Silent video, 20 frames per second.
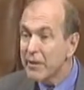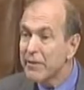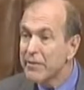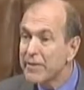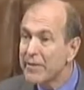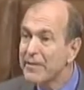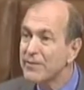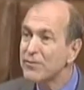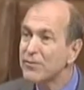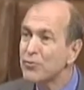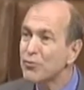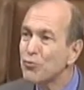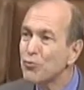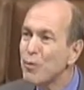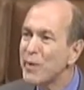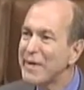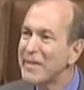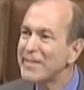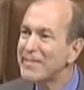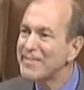This
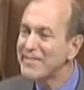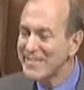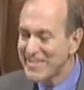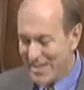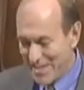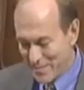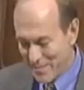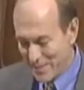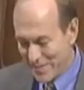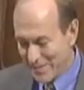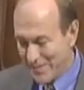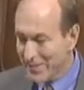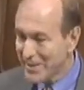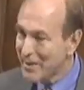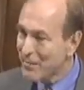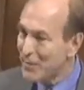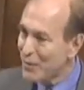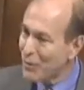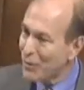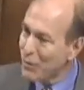great statement
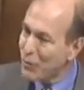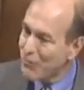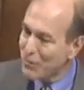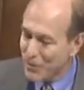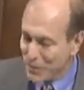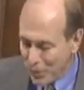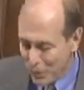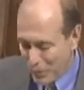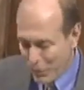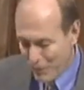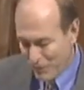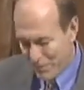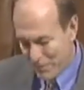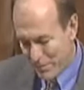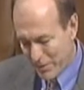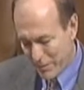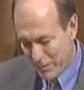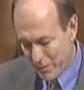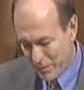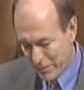that we're hopefully all
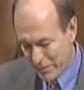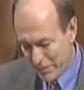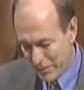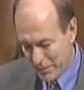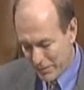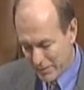familiar with